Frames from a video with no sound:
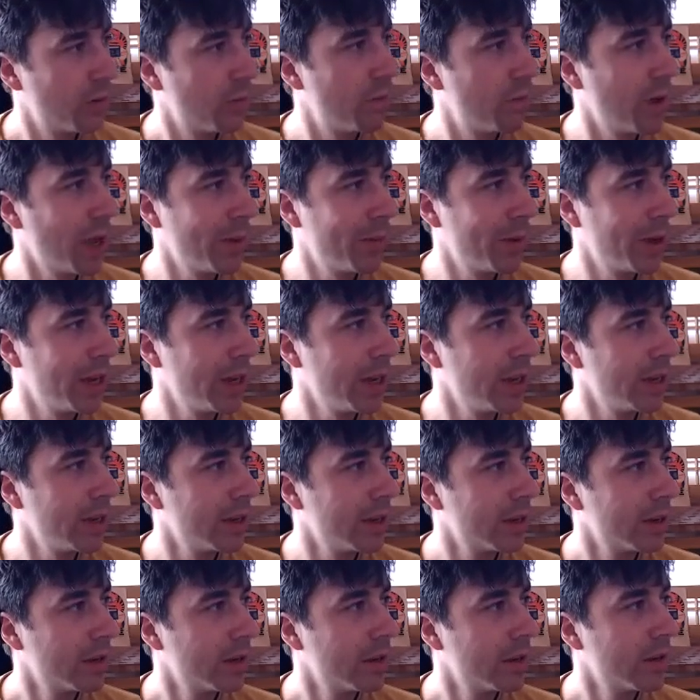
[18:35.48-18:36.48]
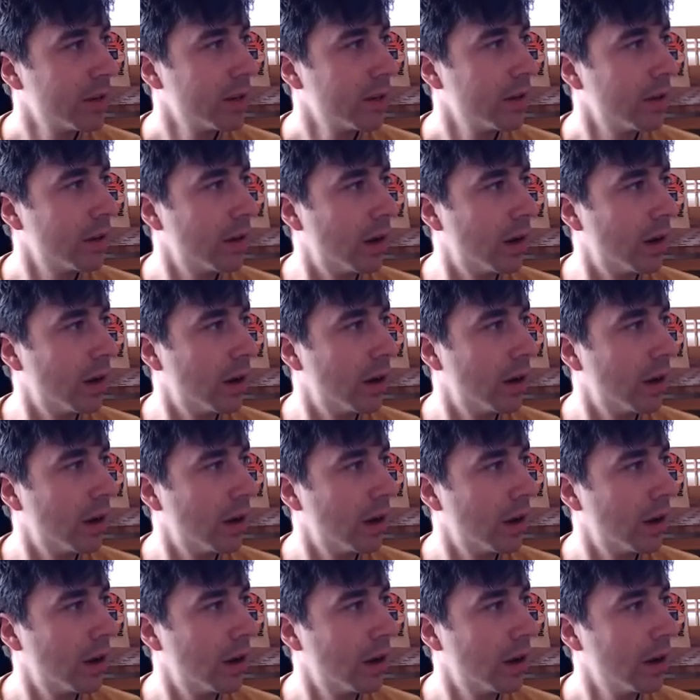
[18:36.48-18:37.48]
maybe
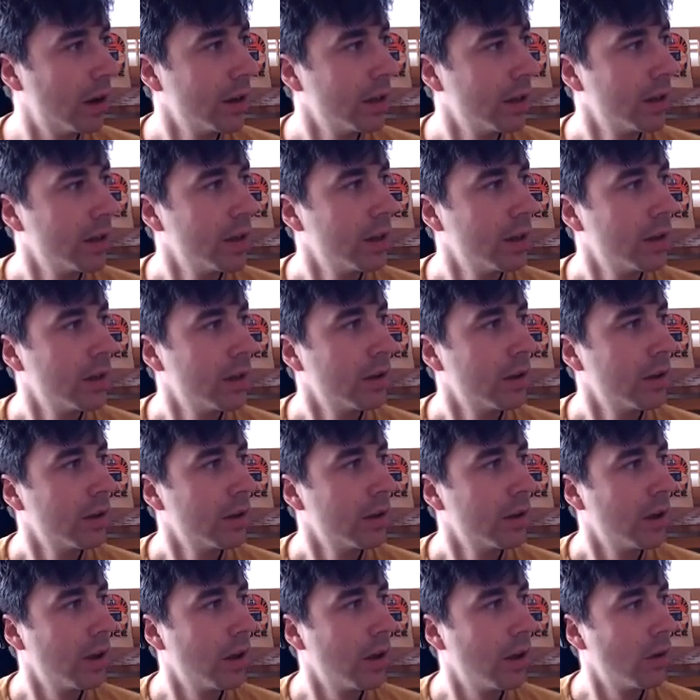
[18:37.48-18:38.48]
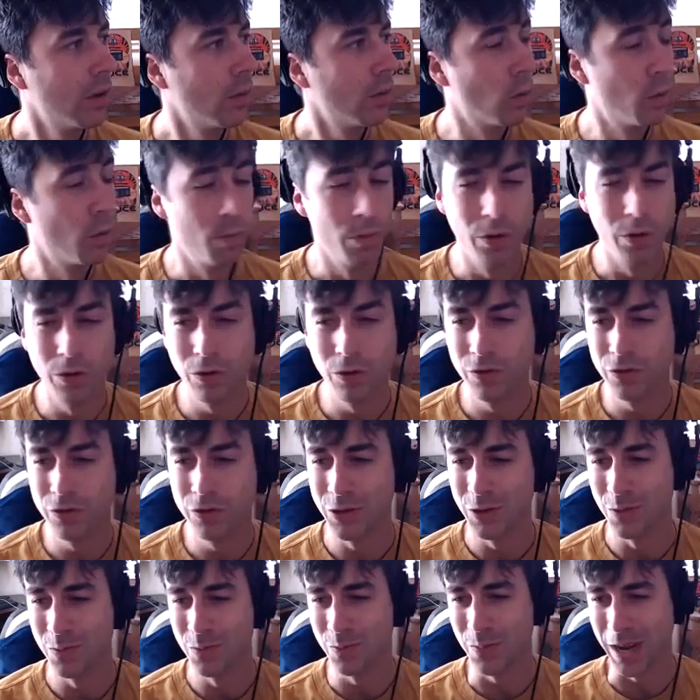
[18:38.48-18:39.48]
uh,
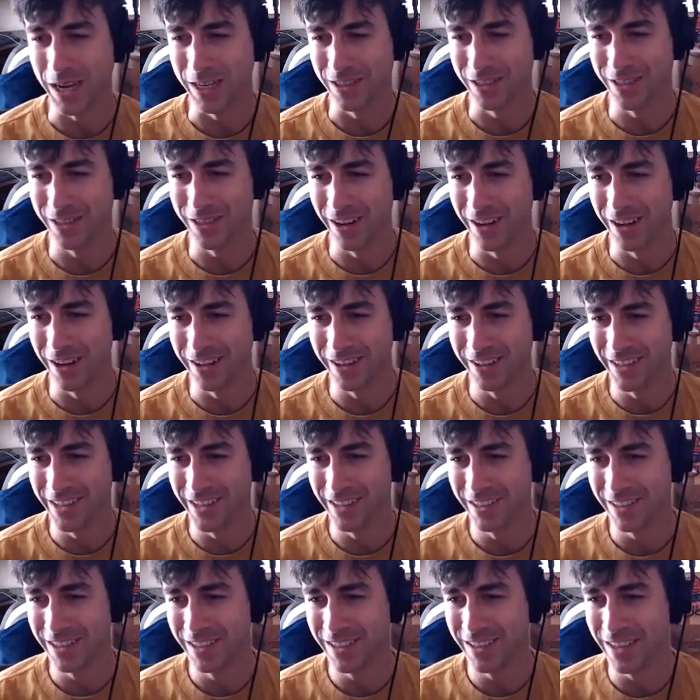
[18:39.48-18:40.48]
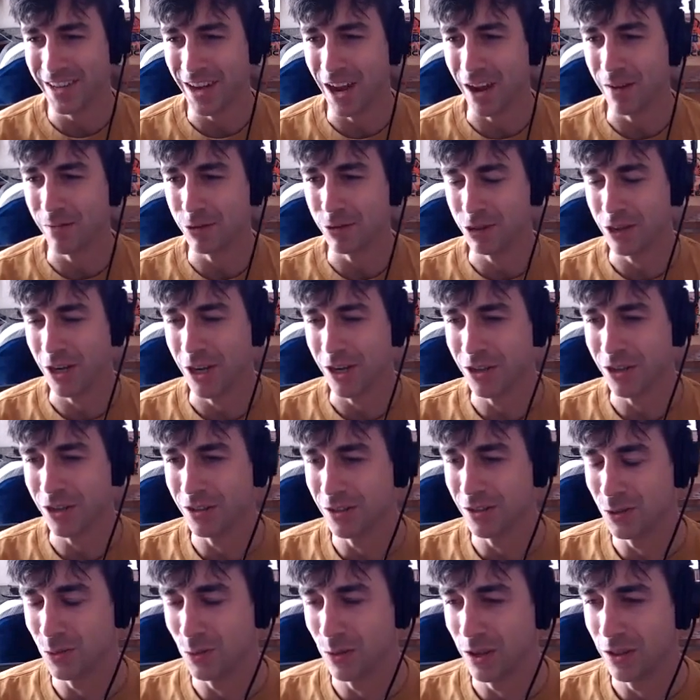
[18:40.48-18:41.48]
removed based on
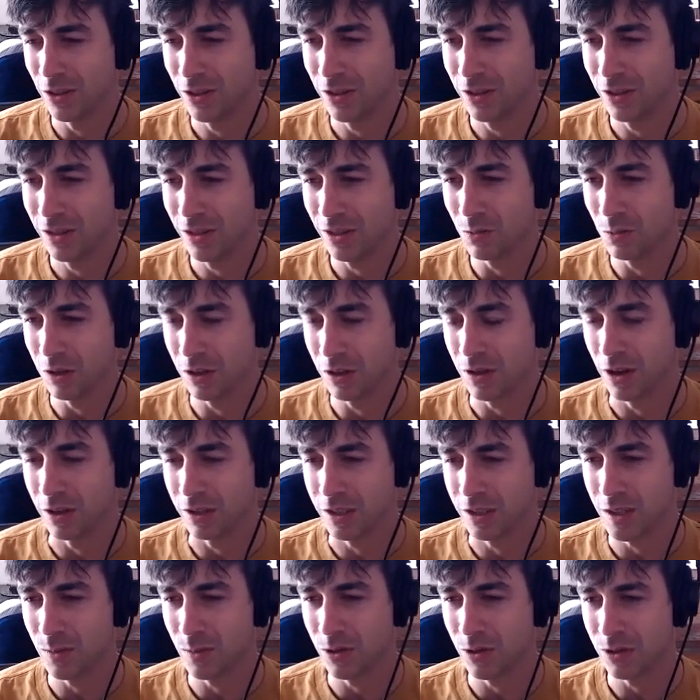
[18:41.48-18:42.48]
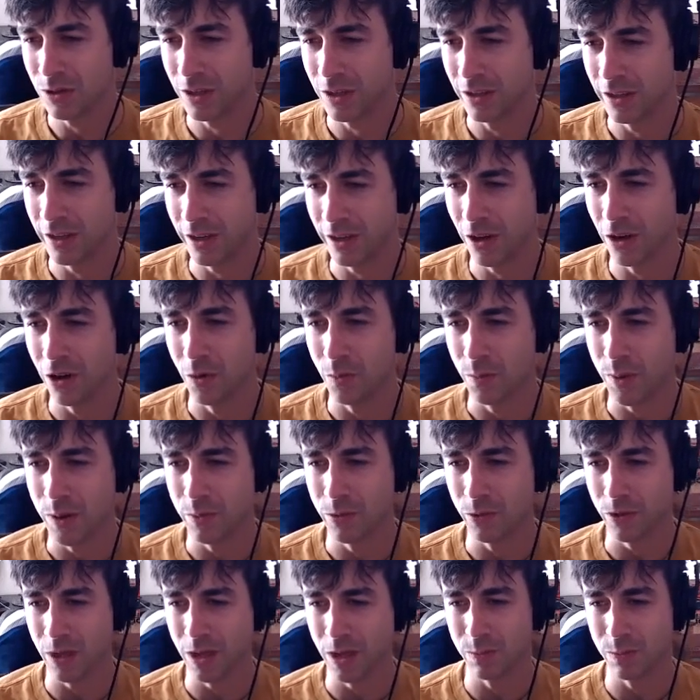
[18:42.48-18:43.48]
conversations with customers that you're like, oh,
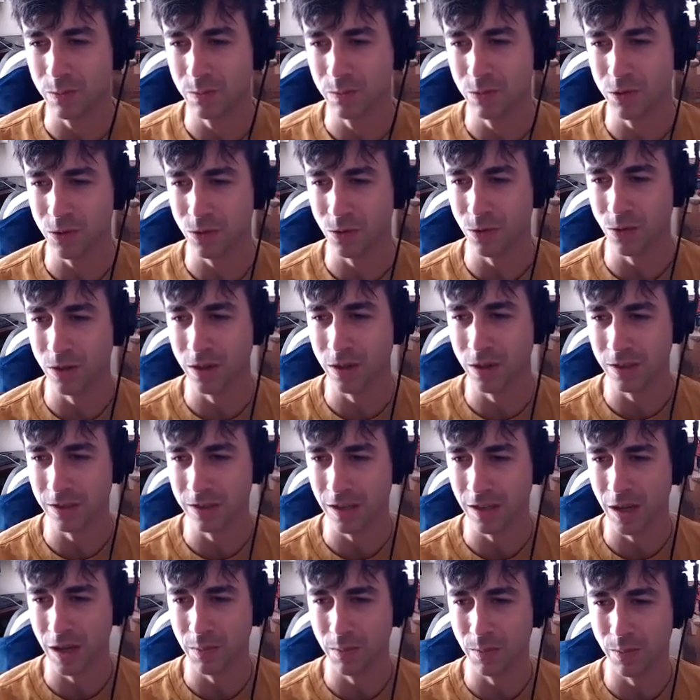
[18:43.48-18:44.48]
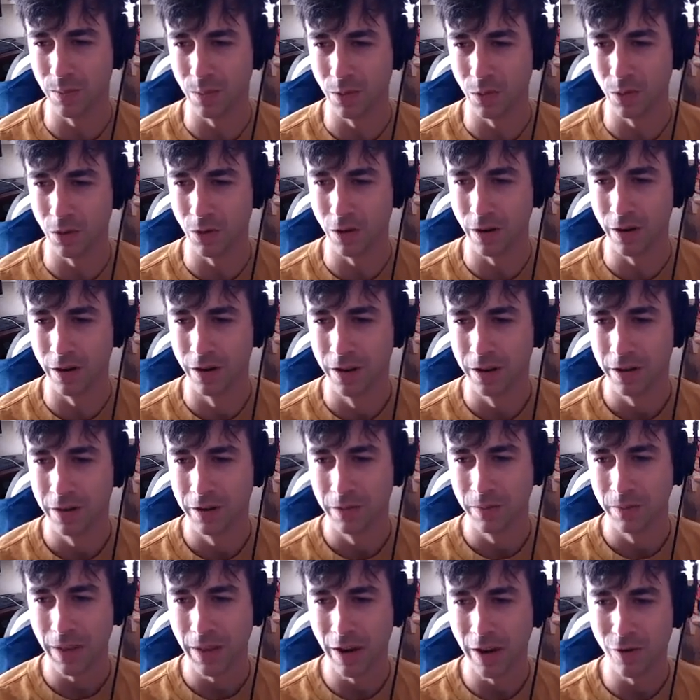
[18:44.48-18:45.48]
people keep screwing this up, or
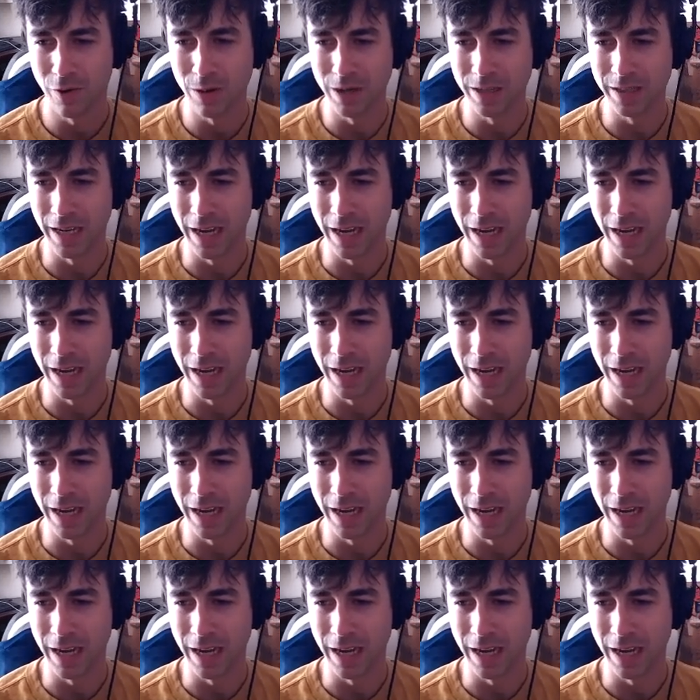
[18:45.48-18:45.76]
everybody's